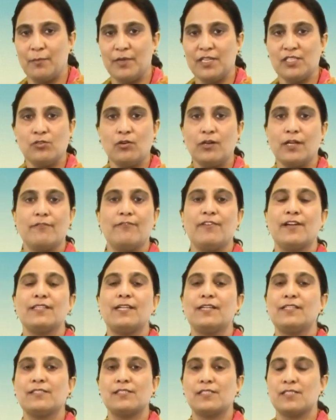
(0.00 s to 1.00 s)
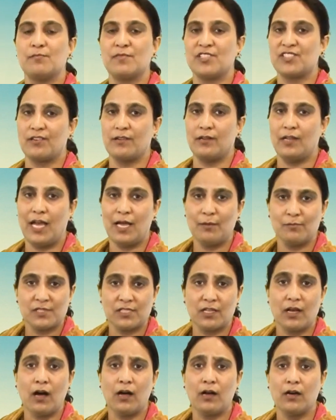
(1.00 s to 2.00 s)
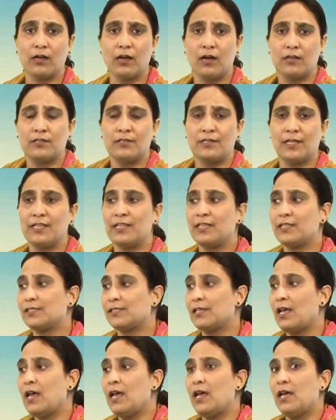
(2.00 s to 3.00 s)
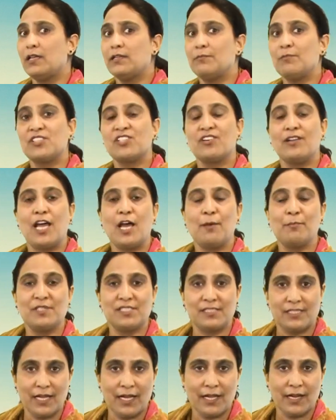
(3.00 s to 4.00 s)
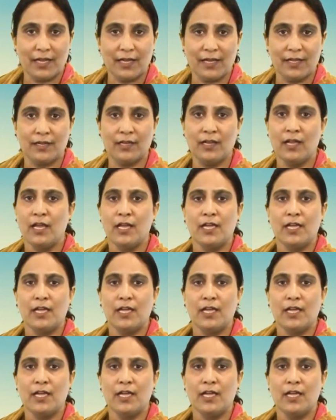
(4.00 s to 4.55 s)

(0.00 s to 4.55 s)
He's not aware that this is Mr. Lamb's garden, and Mr. Lamb is therein.